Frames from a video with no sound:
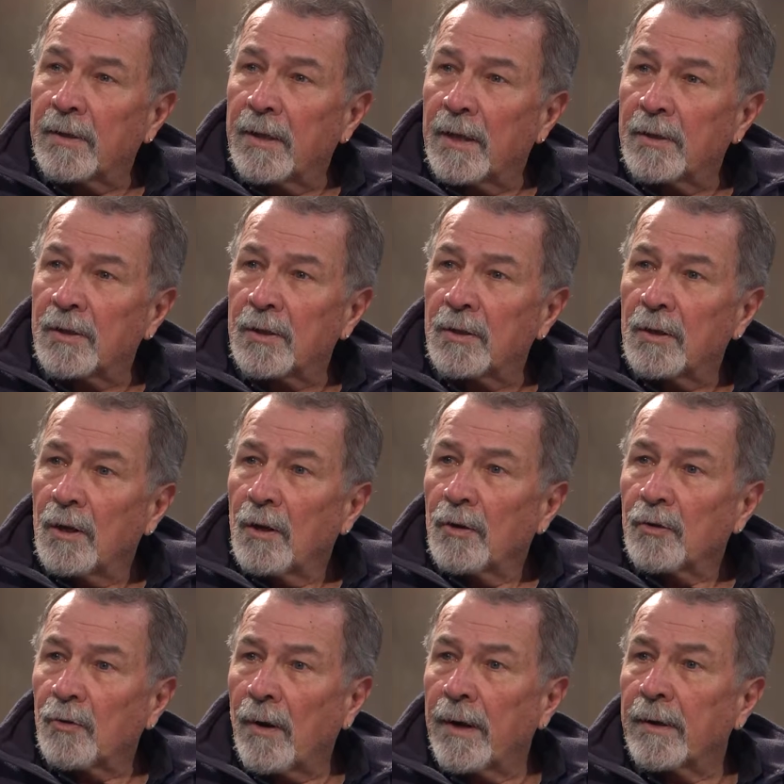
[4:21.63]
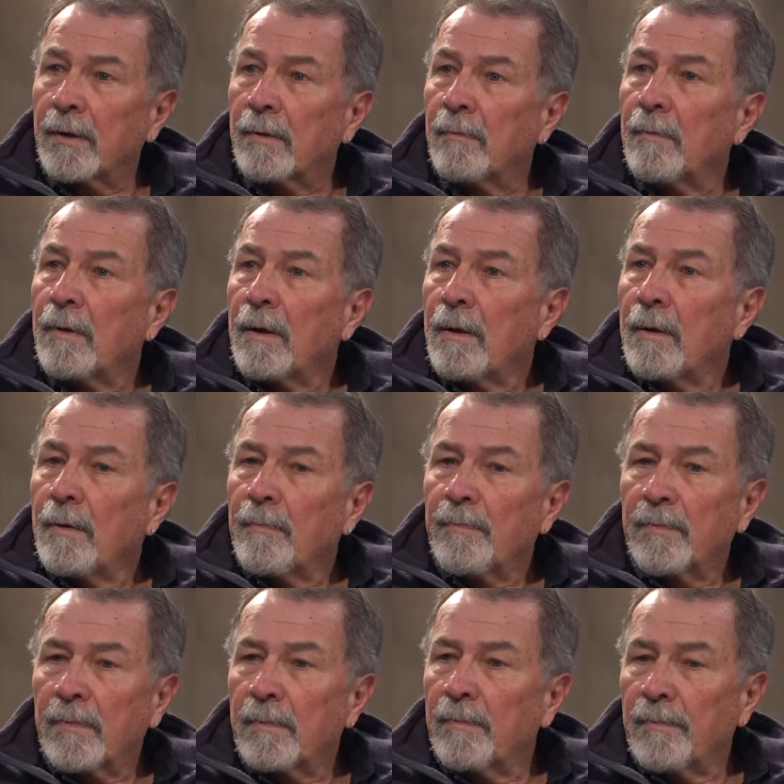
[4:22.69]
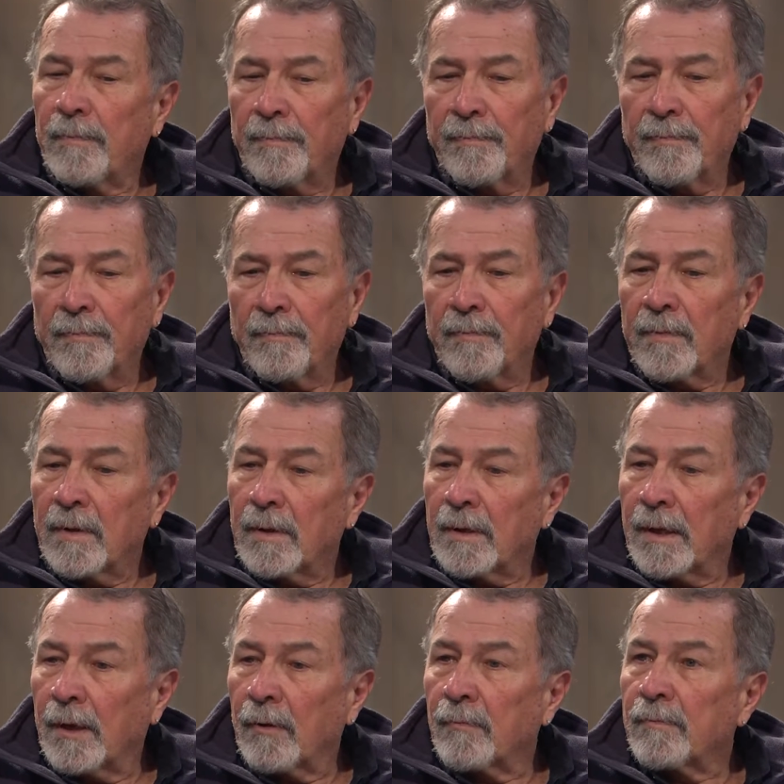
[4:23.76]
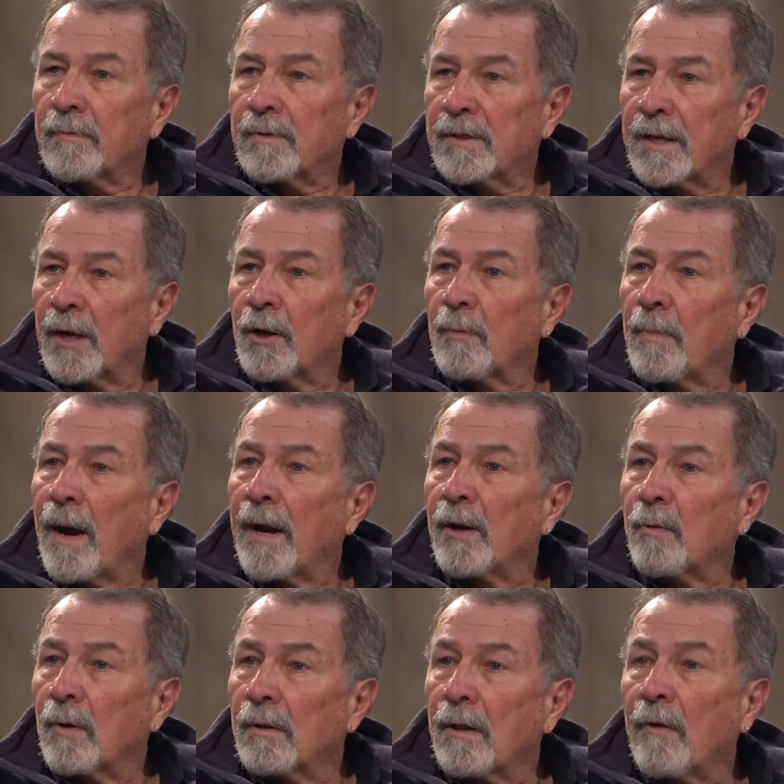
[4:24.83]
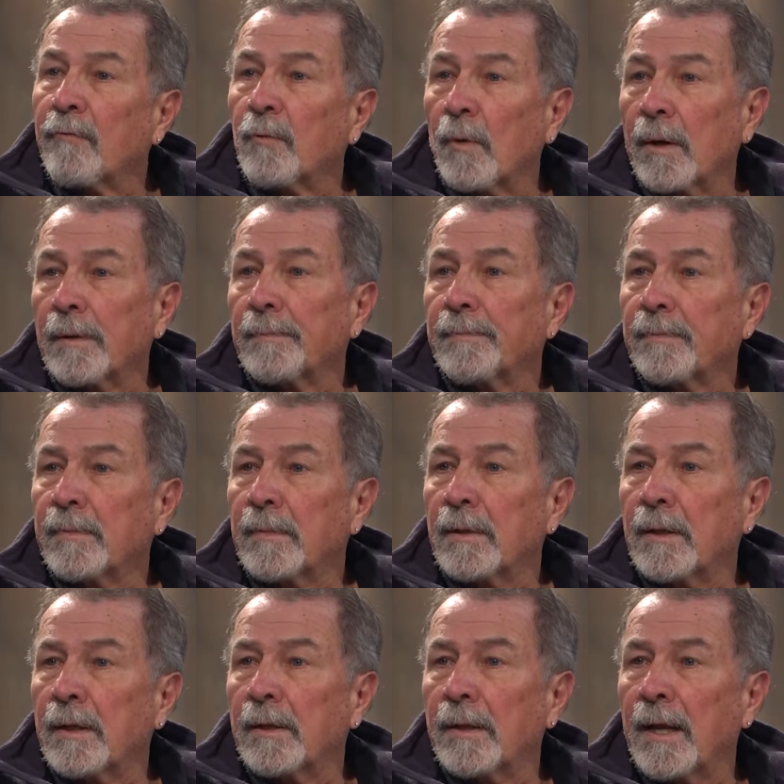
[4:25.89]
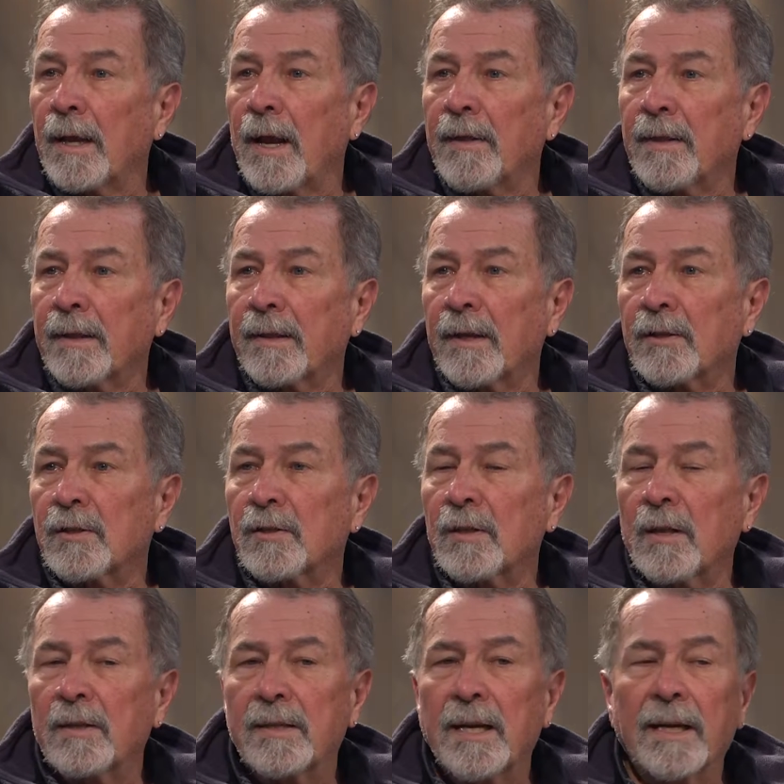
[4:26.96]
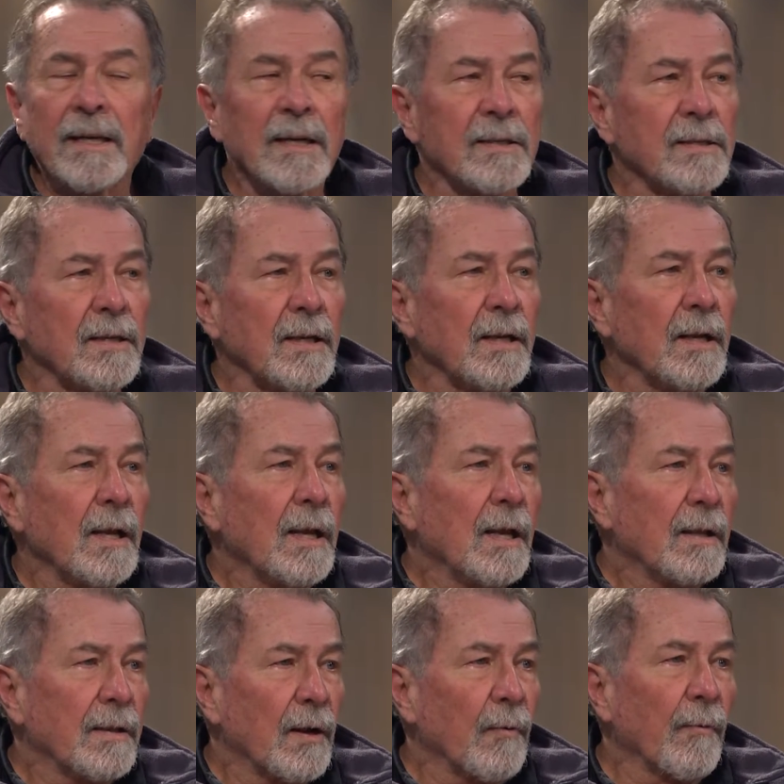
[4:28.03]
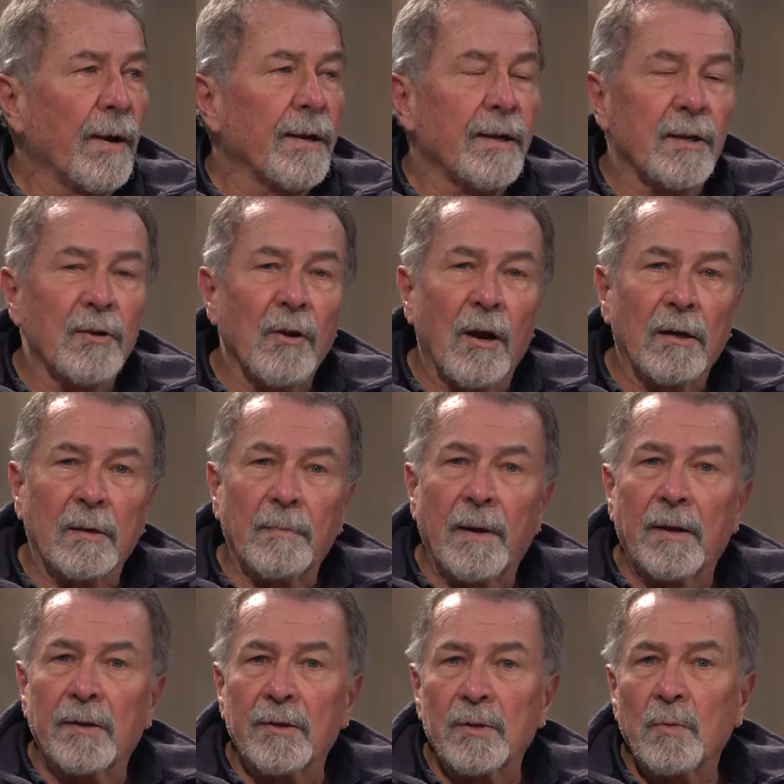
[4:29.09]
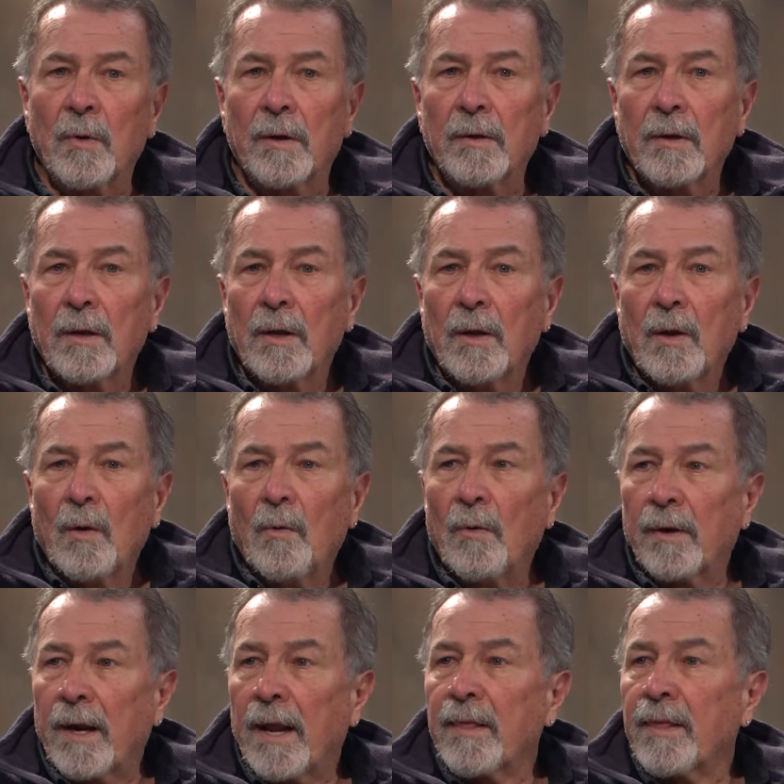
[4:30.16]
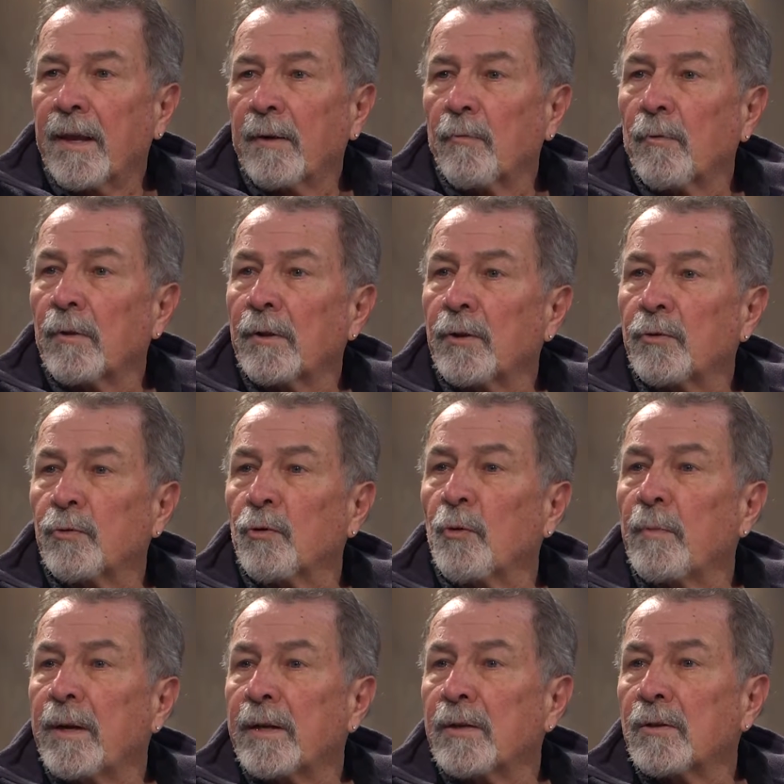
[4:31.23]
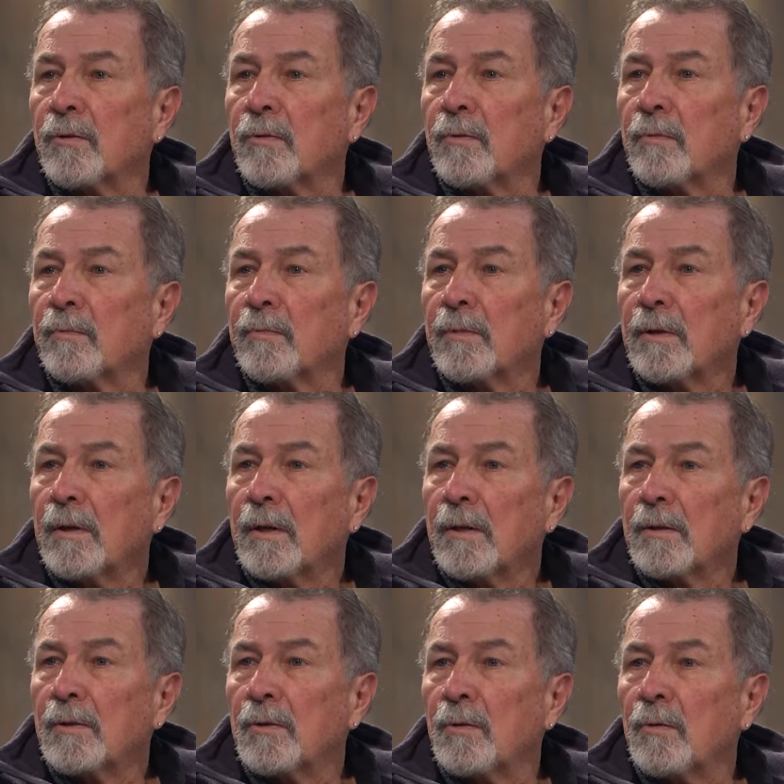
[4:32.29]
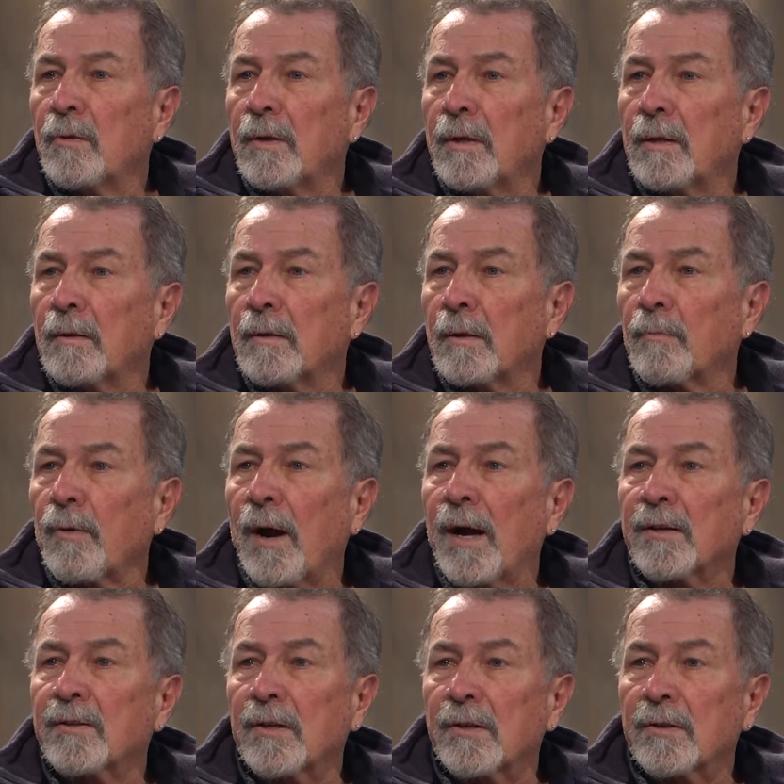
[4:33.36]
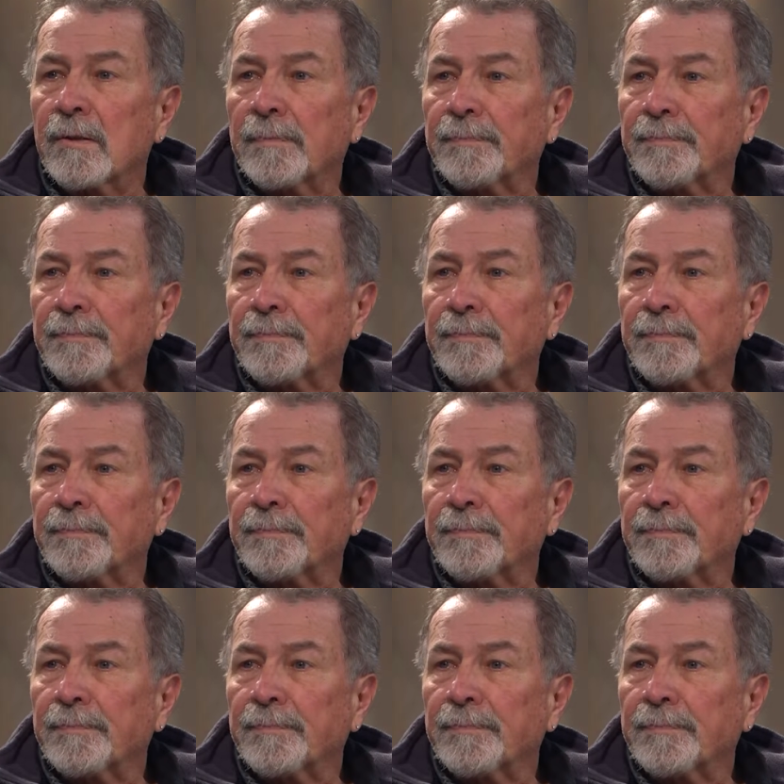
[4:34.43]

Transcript: that's trying to say goodbye to a loved one. And that, I think that's the dignity that Randy talked about is what I think really drew me to the process.